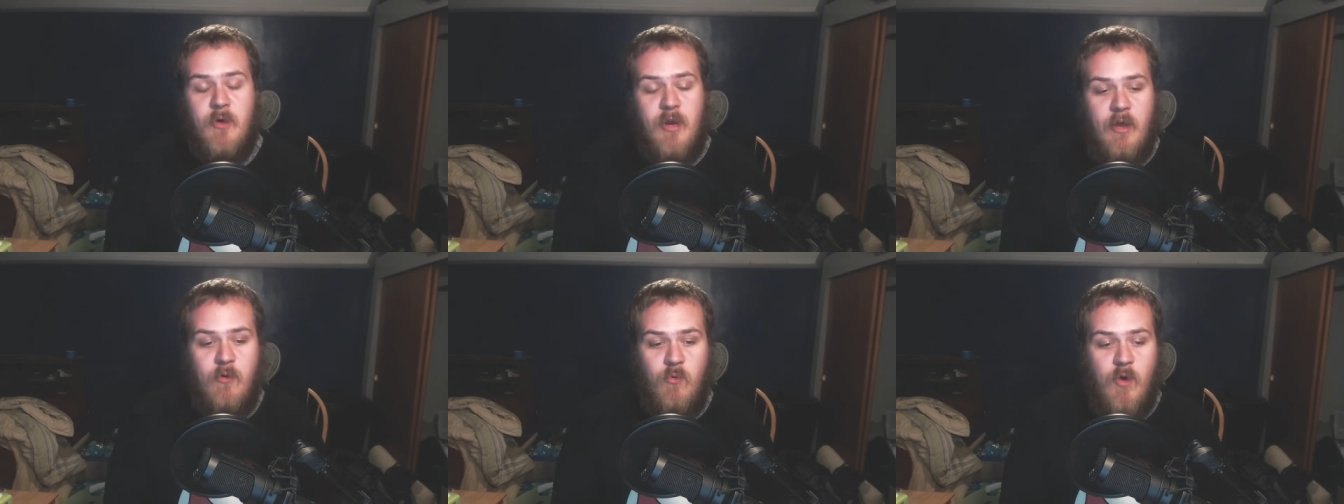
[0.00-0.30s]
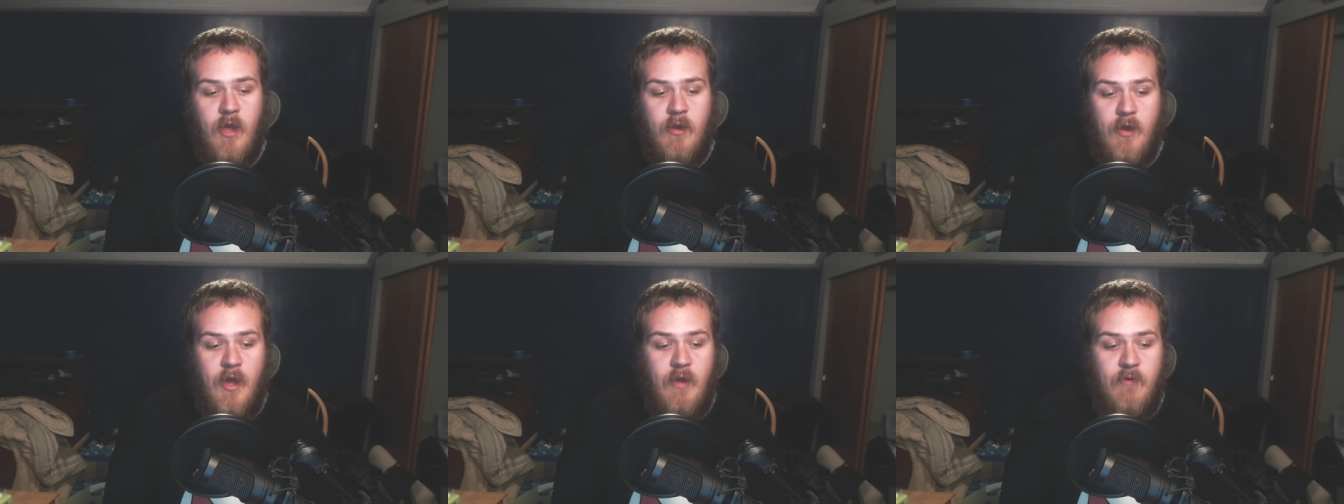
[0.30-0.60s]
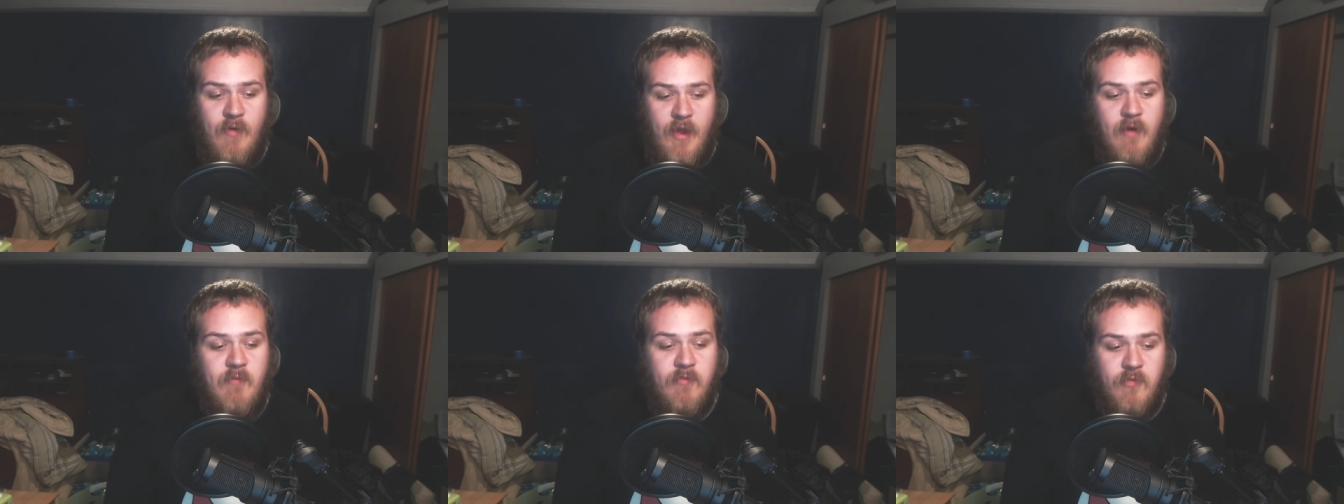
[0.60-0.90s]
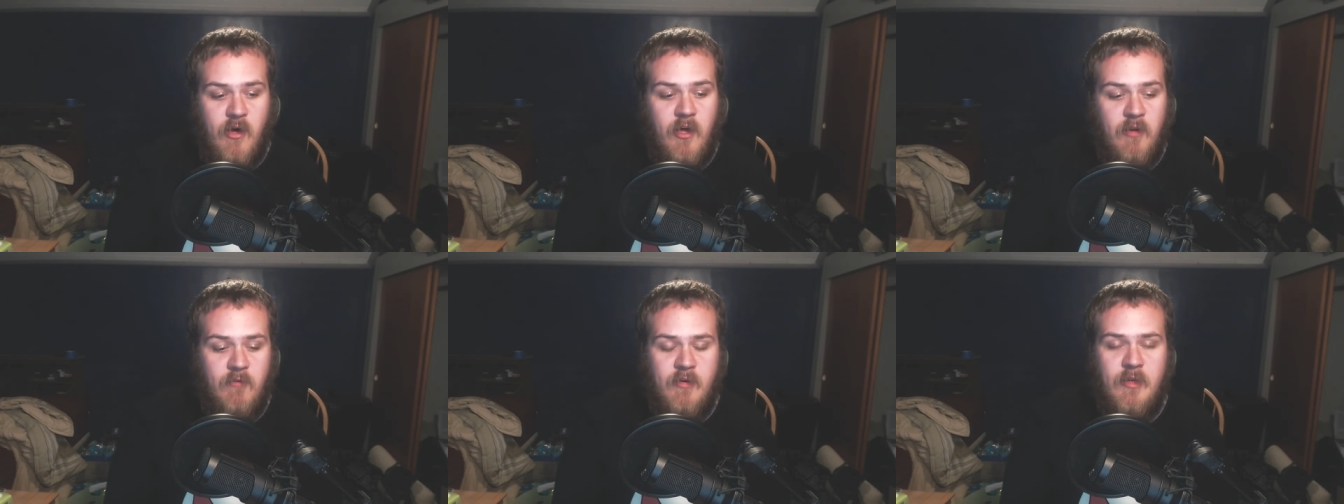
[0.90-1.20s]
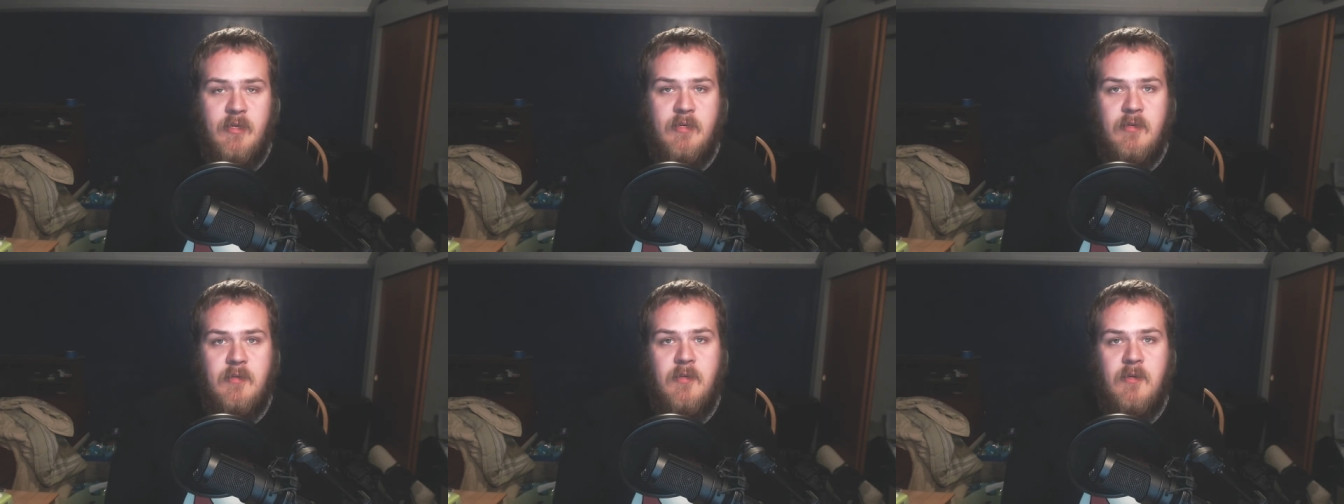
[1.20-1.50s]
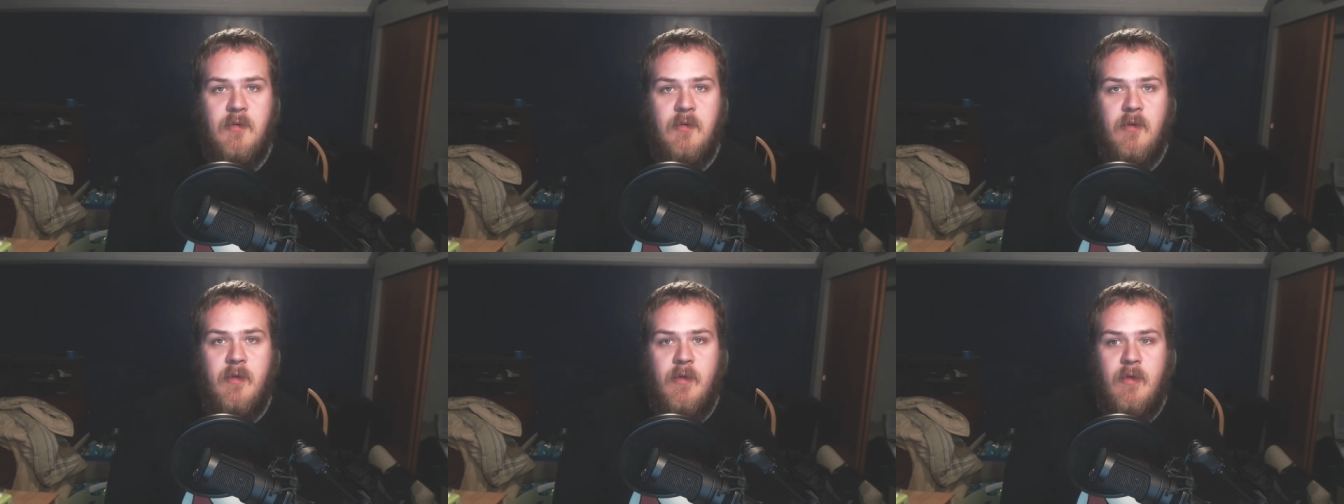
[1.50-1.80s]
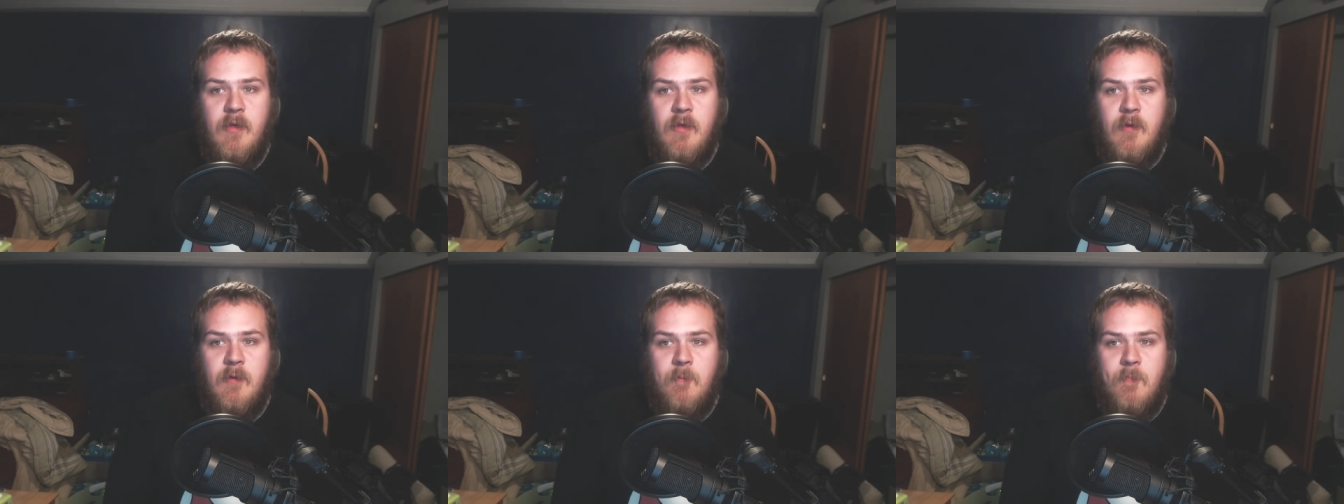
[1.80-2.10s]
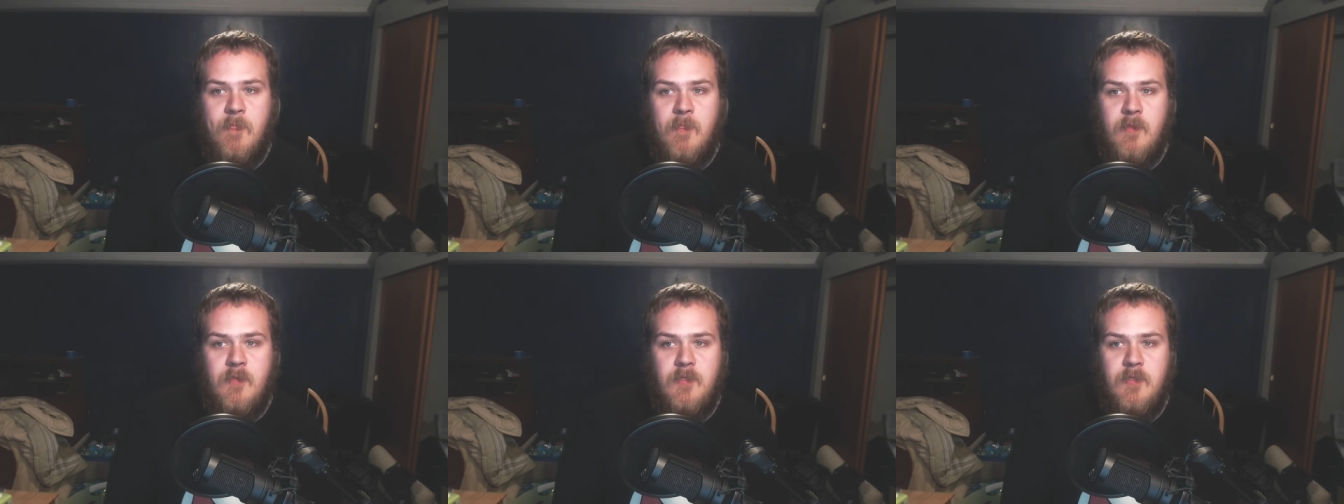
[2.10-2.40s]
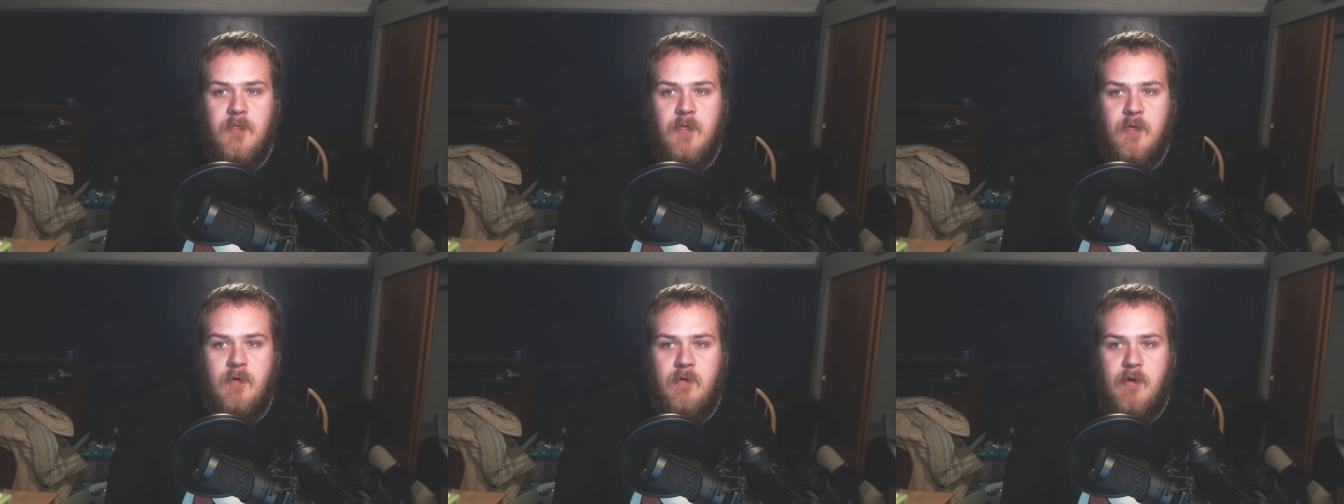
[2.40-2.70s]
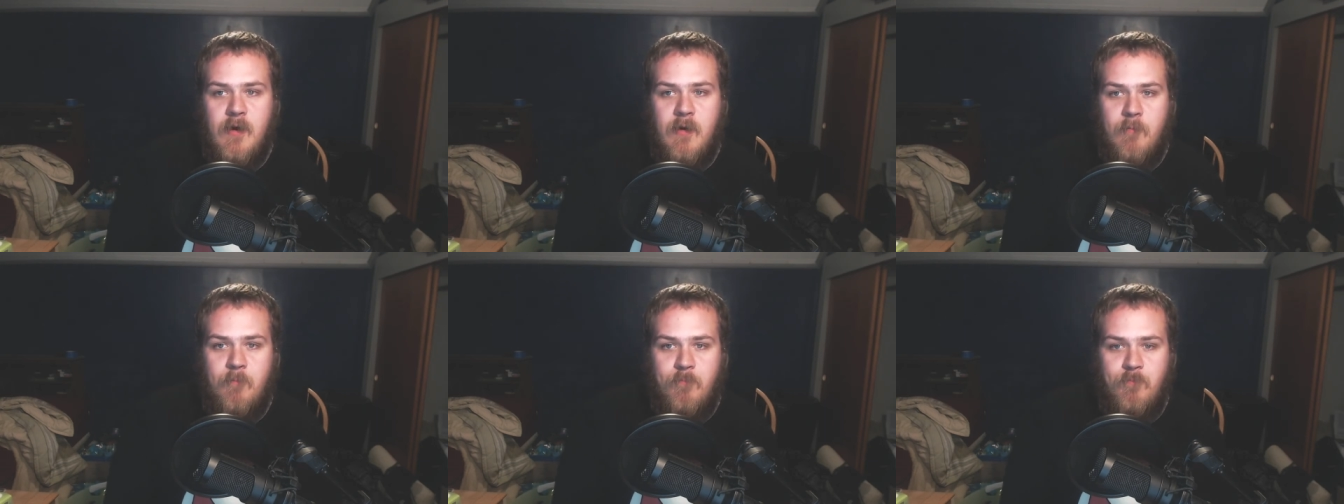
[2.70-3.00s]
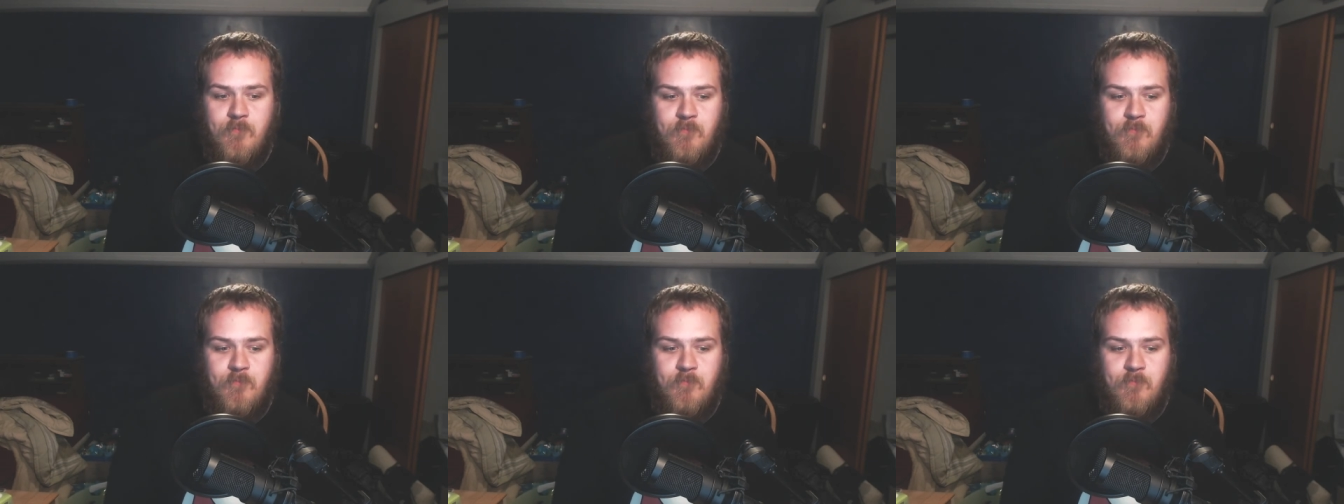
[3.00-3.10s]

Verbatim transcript: I I, I have thought of it. So um